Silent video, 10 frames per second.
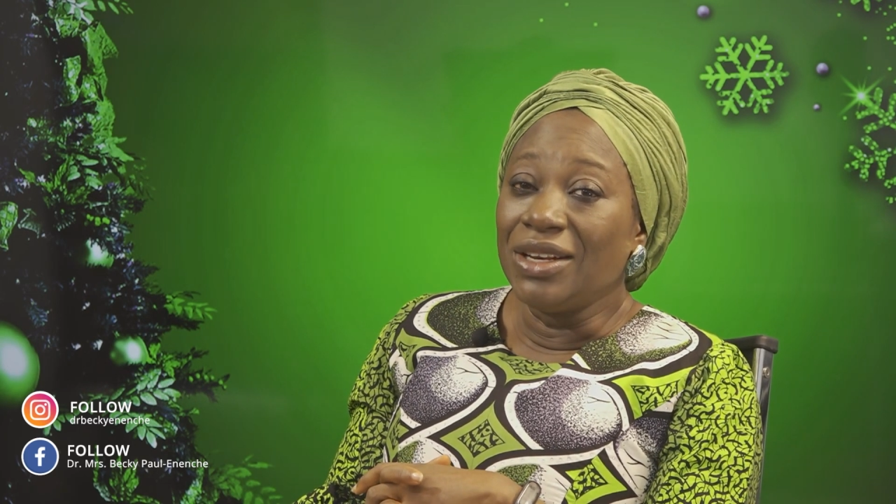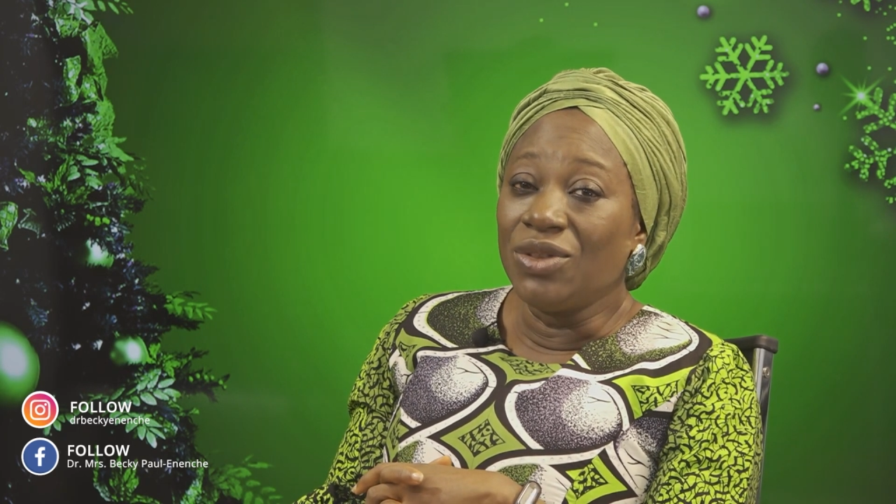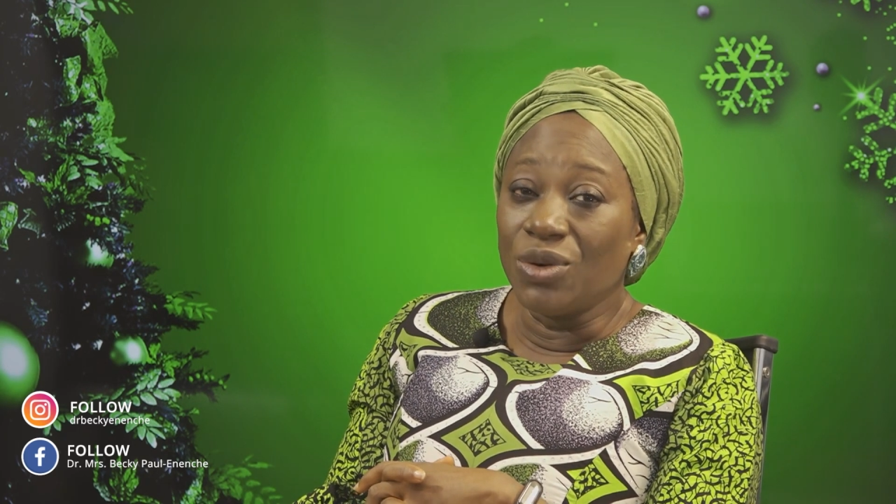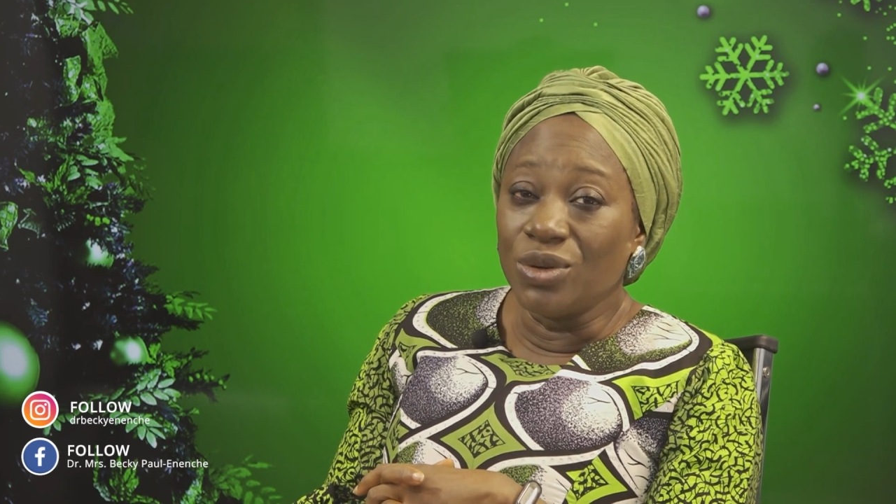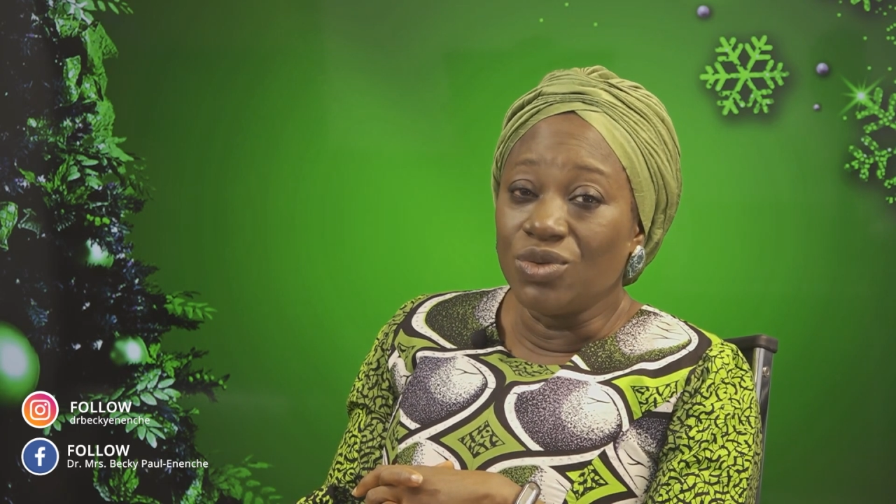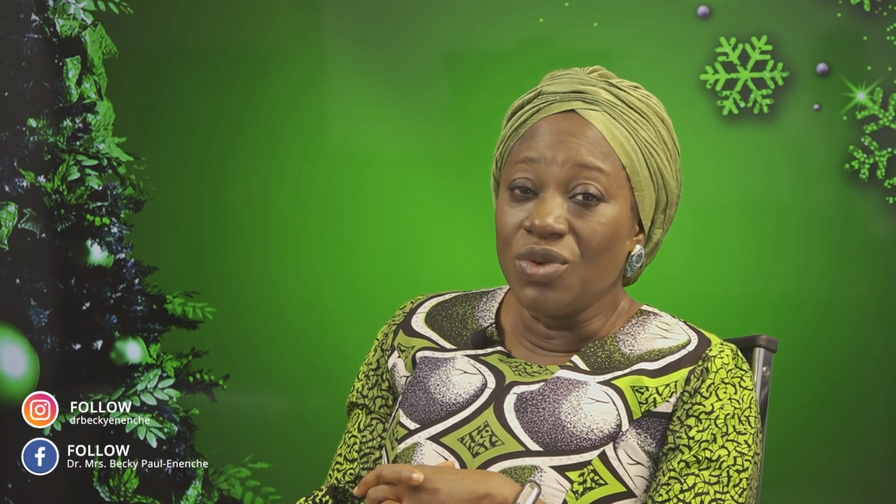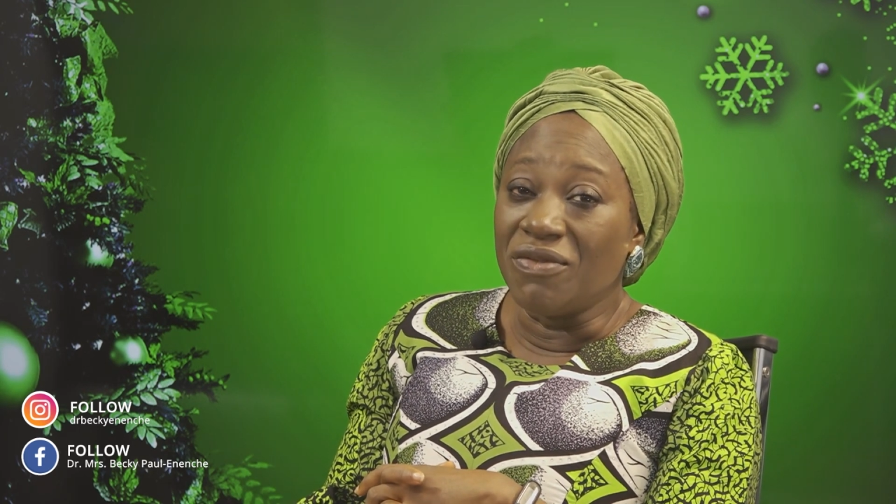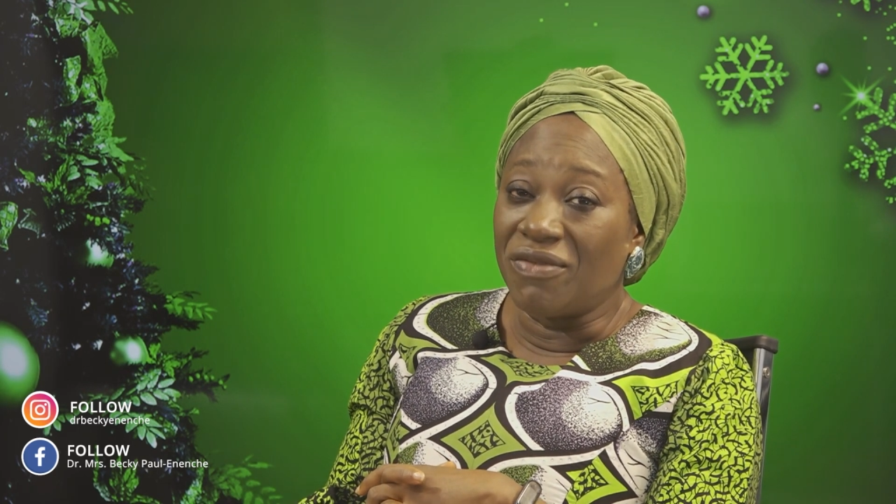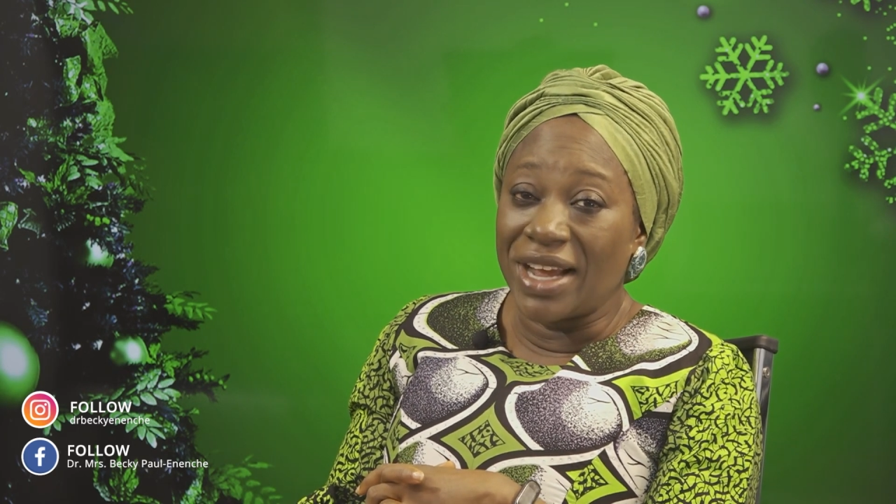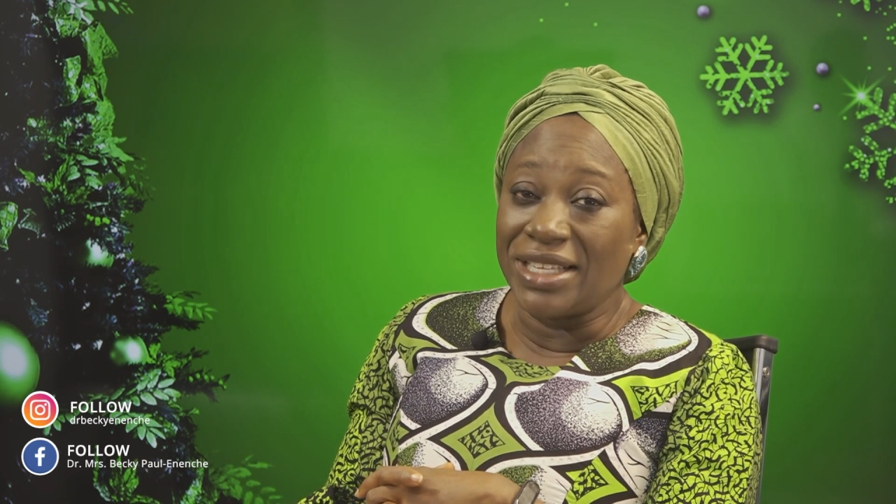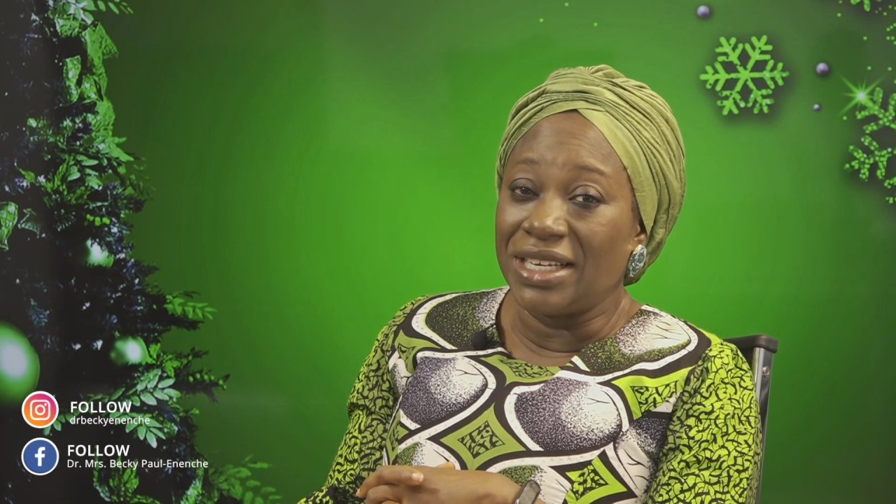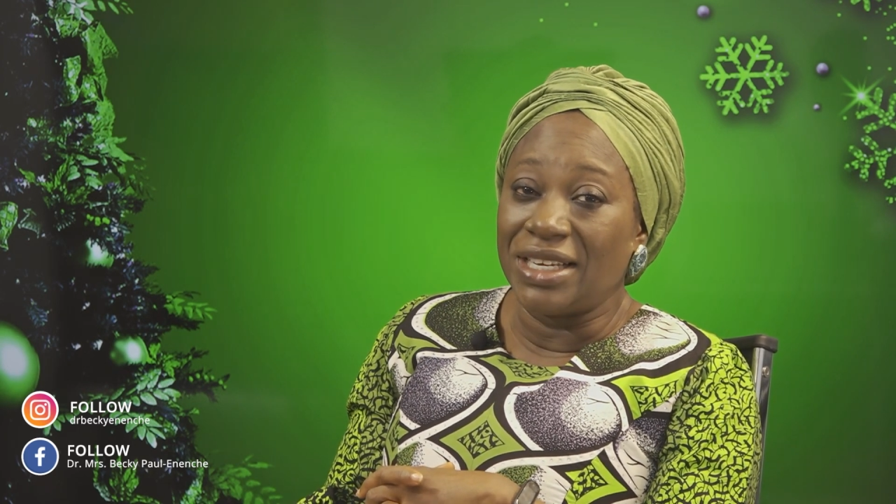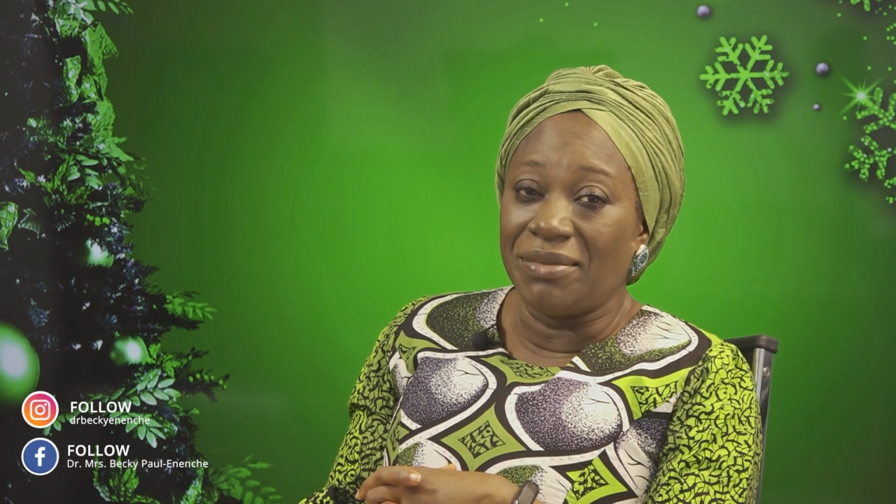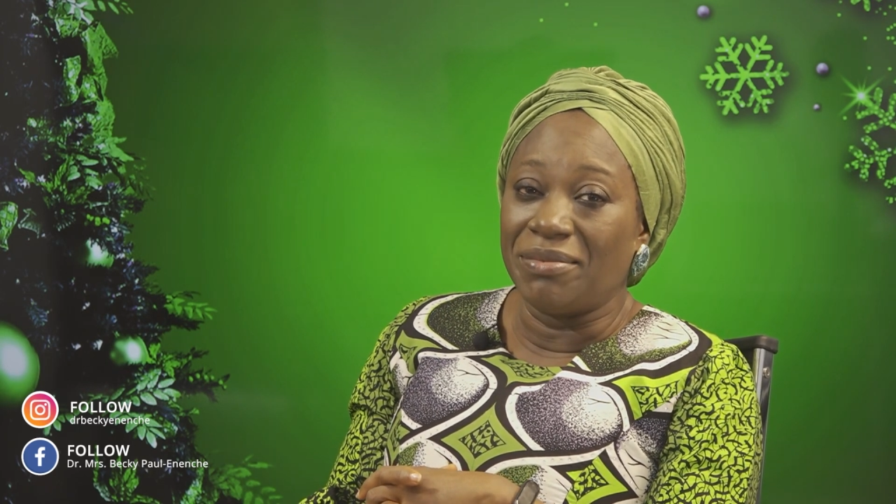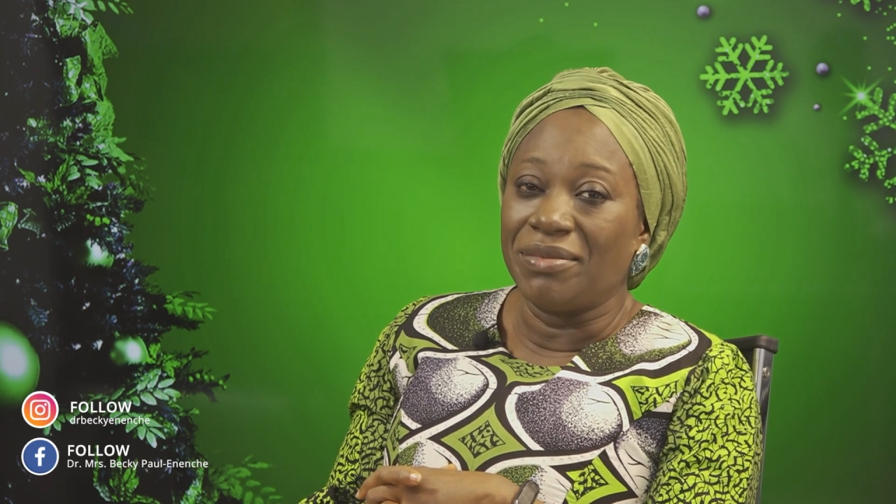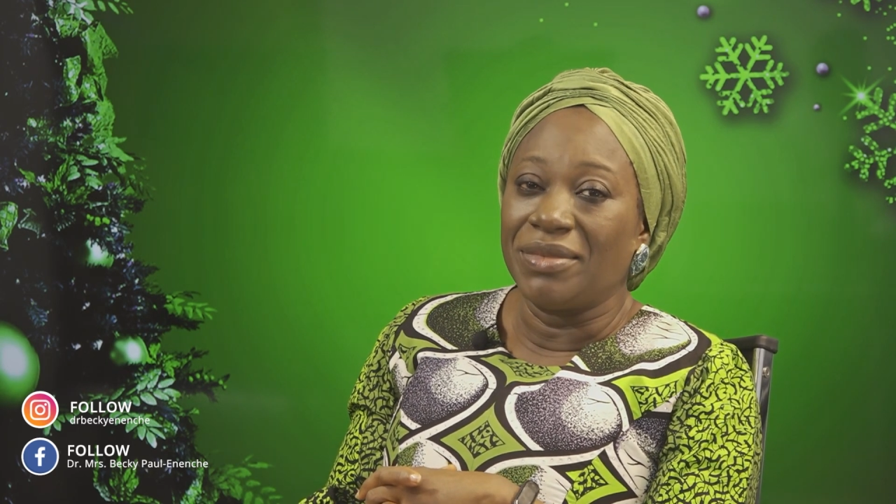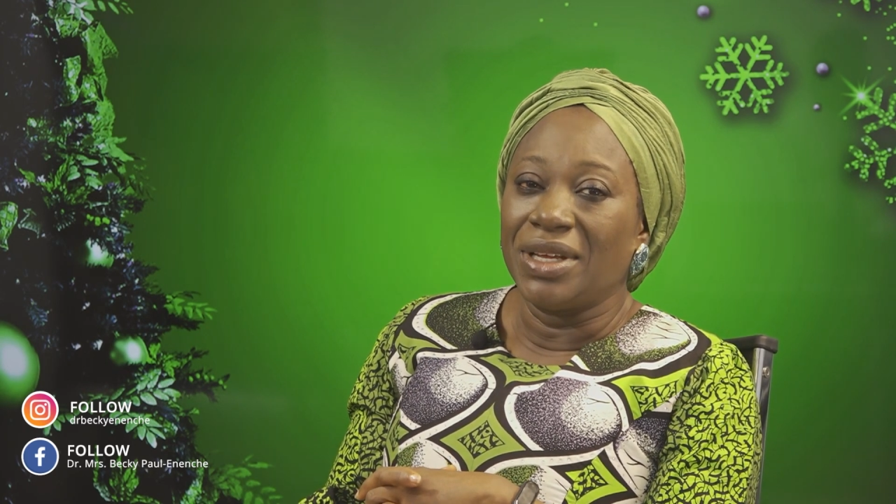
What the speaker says: those who invited him.